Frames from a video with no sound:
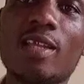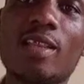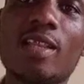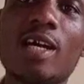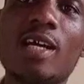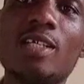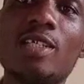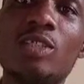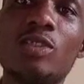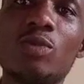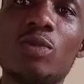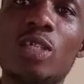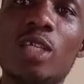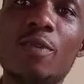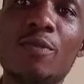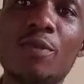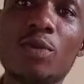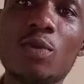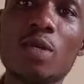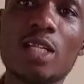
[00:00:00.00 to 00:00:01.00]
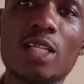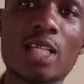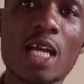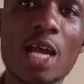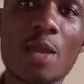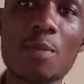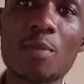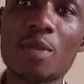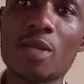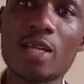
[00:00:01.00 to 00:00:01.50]
guitar, it gives you a
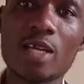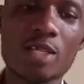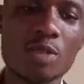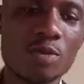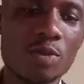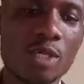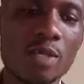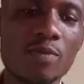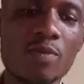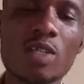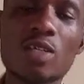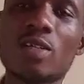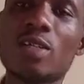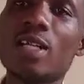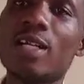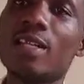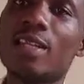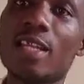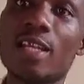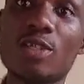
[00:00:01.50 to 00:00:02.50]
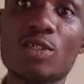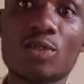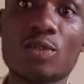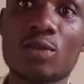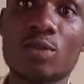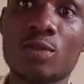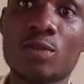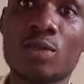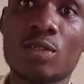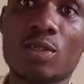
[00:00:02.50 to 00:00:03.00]
timing and it gives another
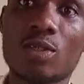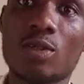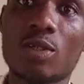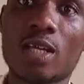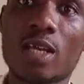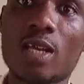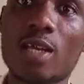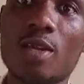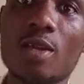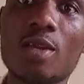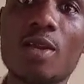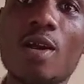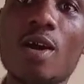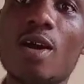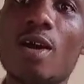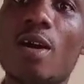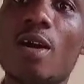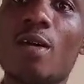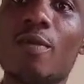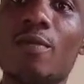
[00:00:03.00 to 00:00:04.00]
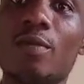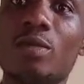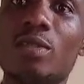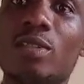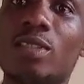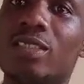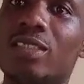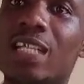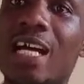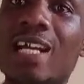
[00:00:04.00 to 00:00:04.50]
tensions, okay, of
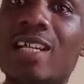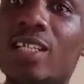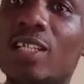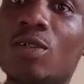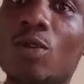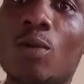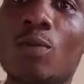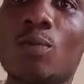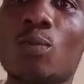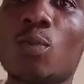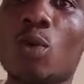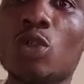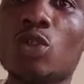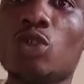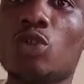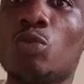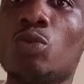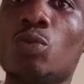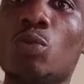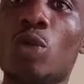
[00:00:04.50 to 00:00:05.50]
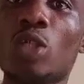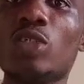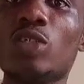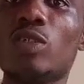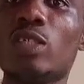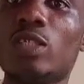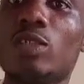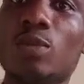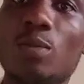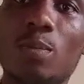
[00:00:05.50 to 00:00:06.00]
understanding of what you
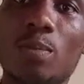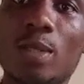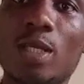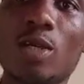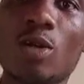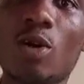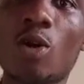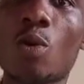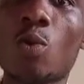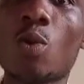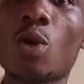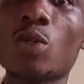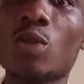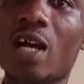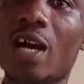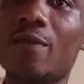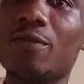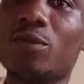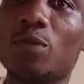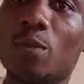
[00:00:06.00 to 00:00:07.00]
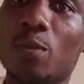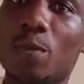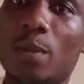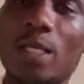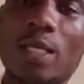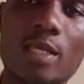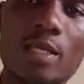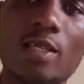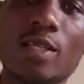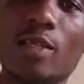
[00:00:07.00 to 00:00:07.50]
need to play or what you have to
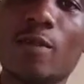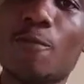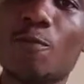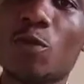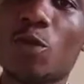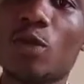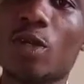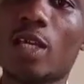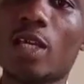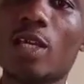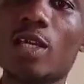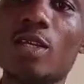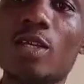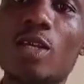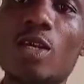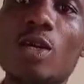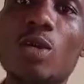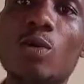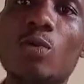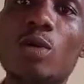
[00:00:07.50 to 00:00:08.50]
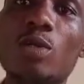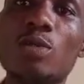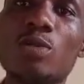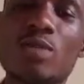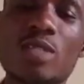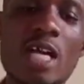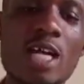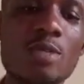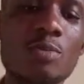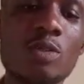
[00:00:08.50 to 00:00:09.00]
play, okay. When you
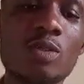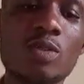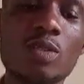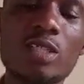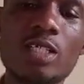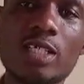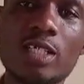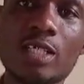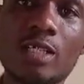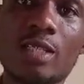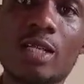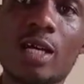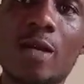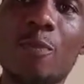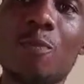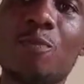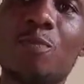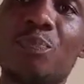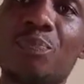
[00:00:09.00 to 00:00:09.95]
start muting the guitar,